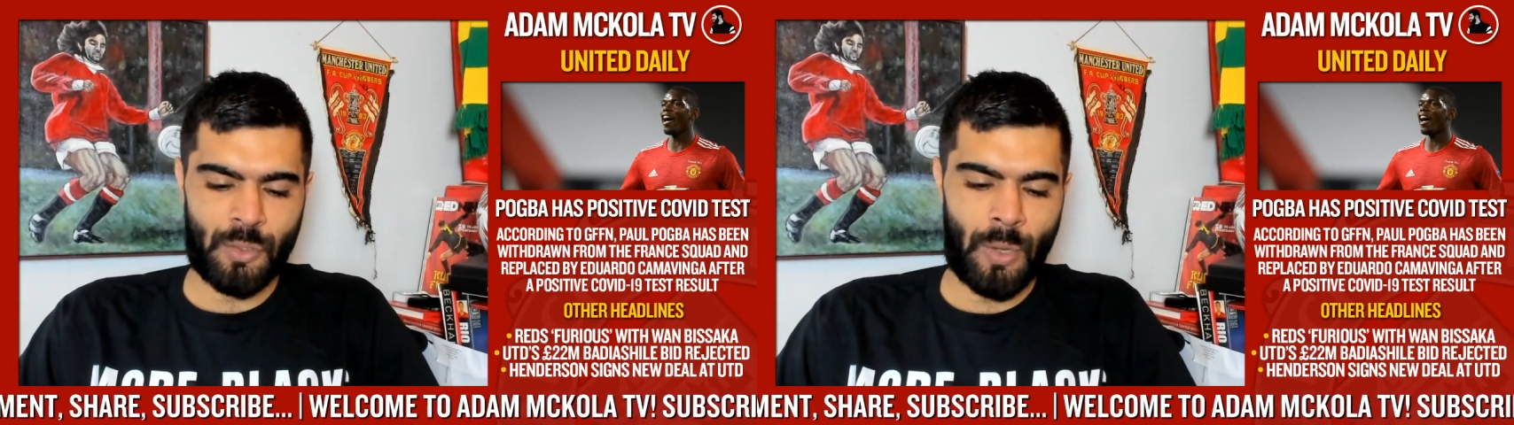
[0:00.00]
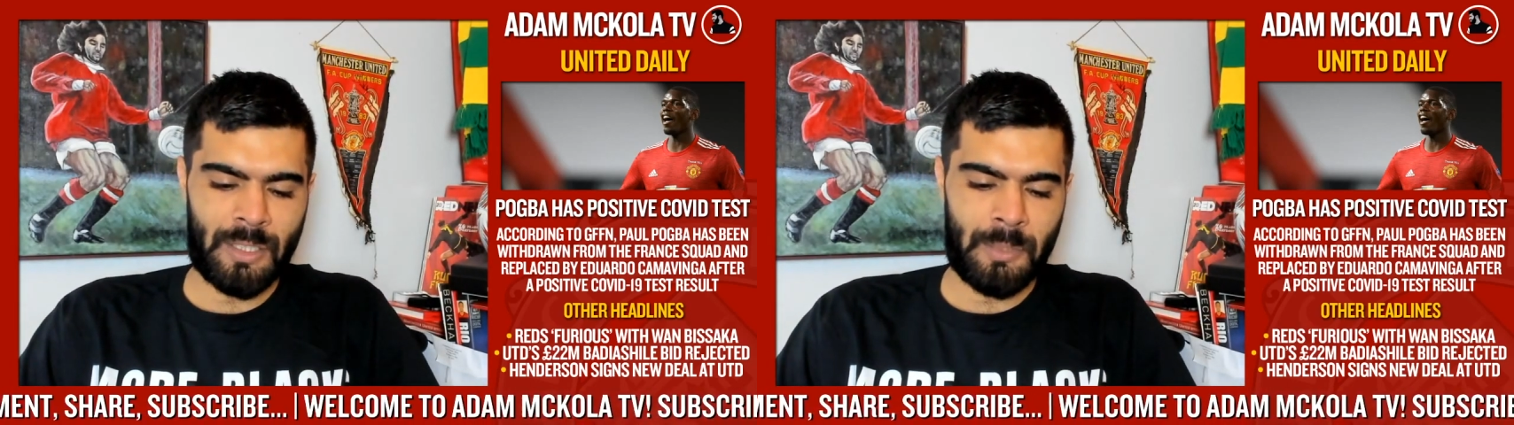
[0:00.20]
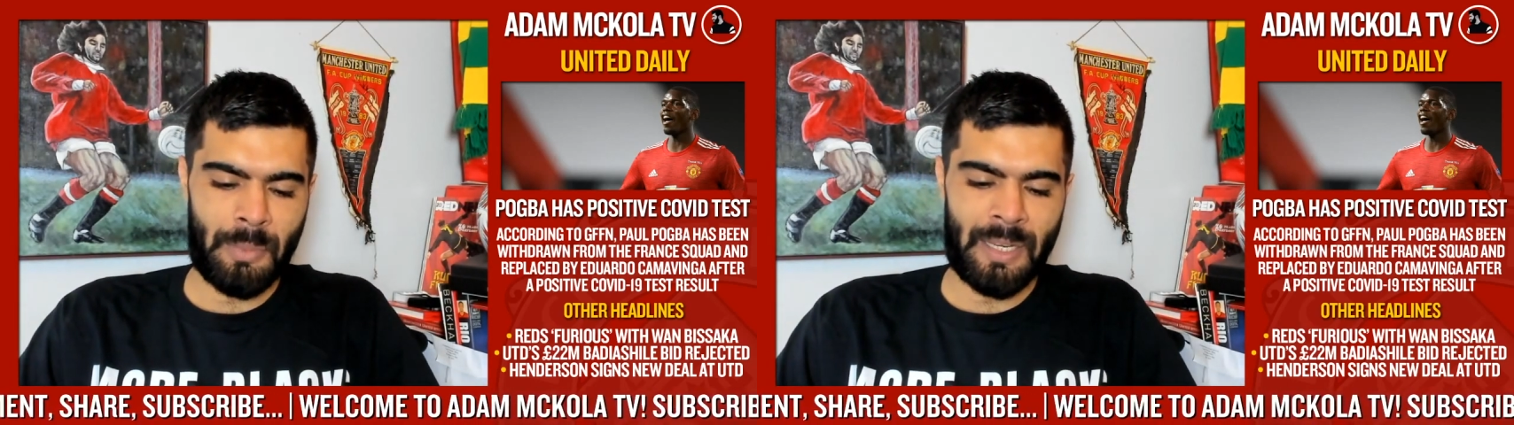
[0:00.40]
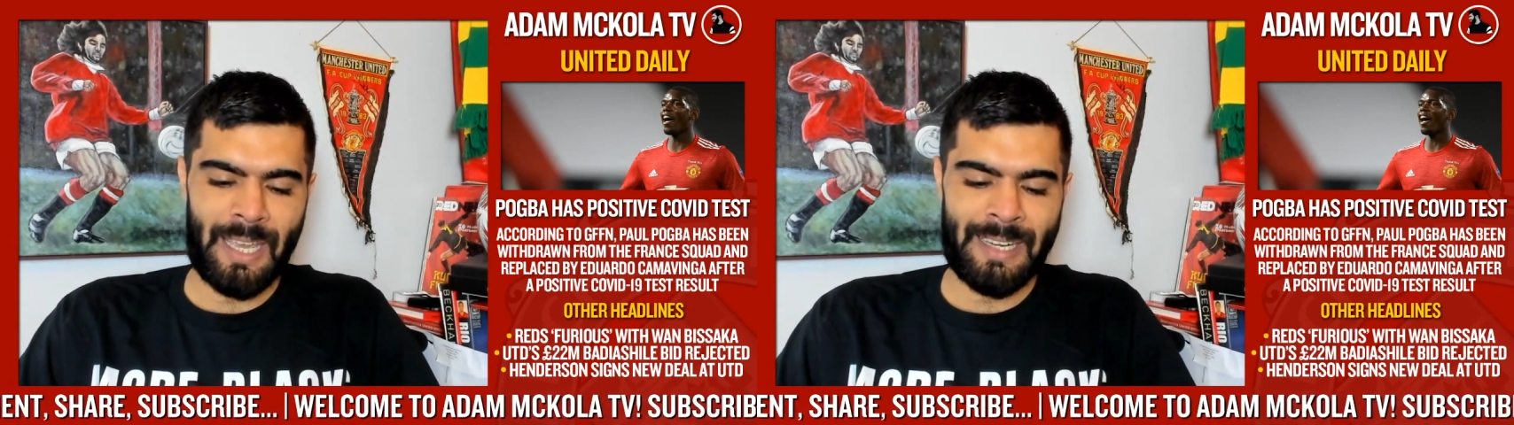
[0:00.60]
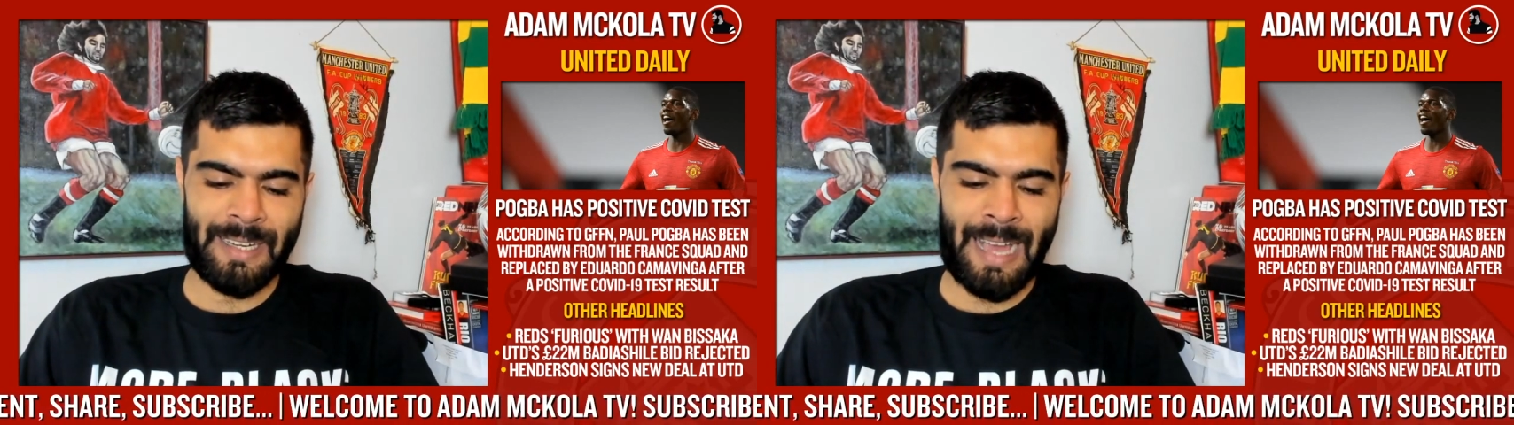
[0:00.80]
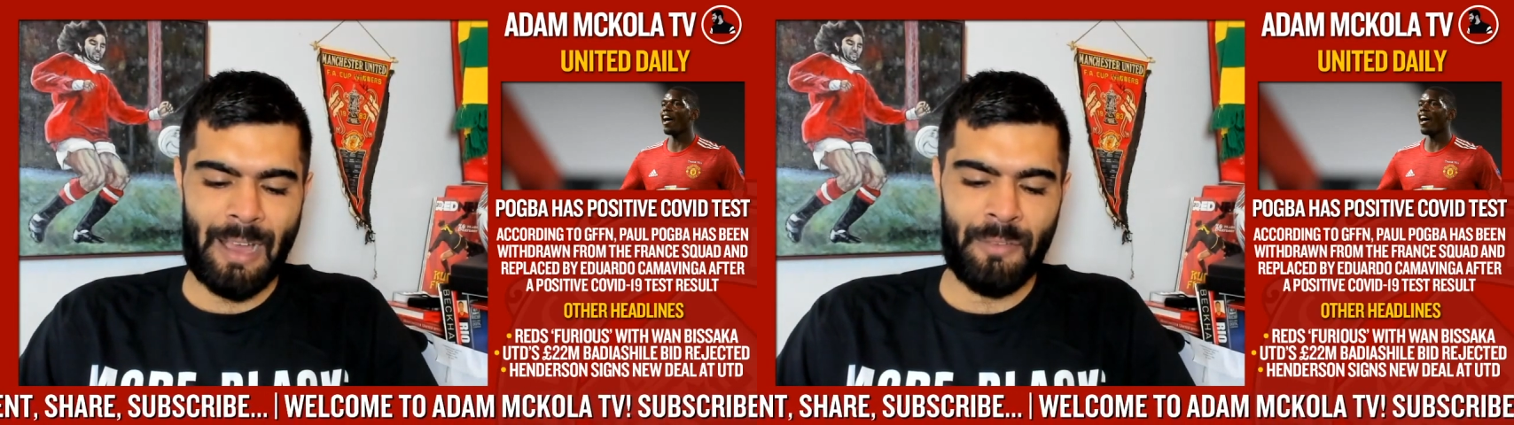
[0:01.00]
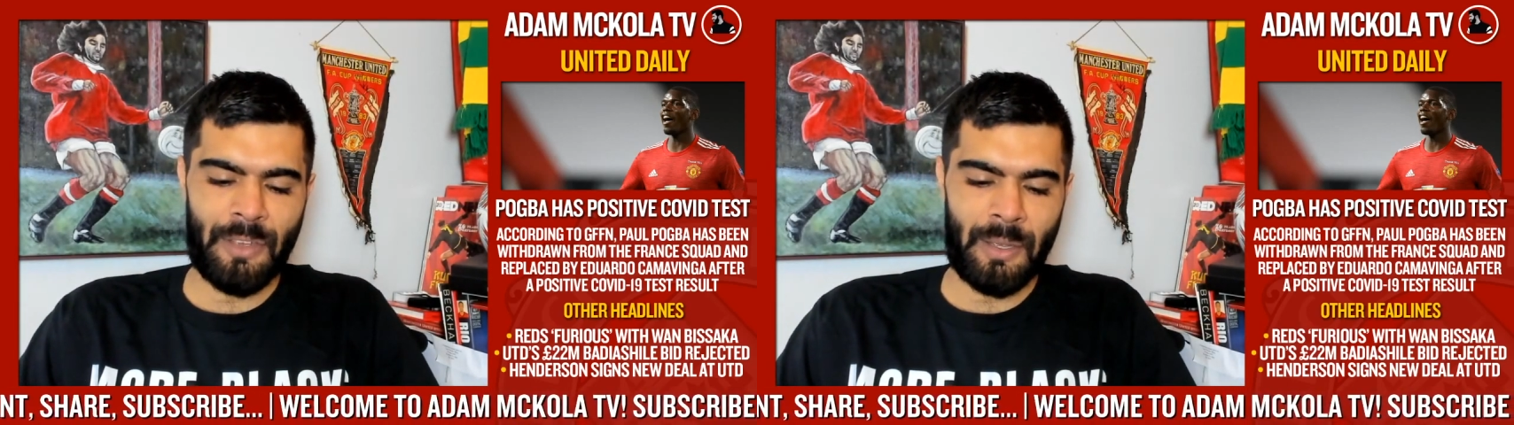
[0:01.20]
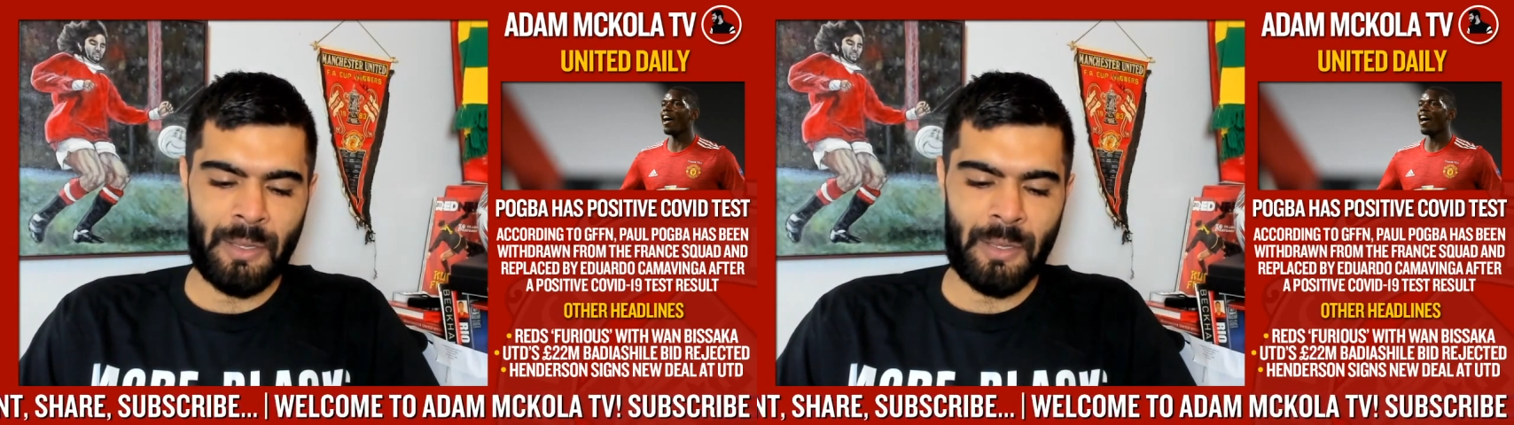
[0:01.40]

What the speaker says: squad. He'd been in and out of it.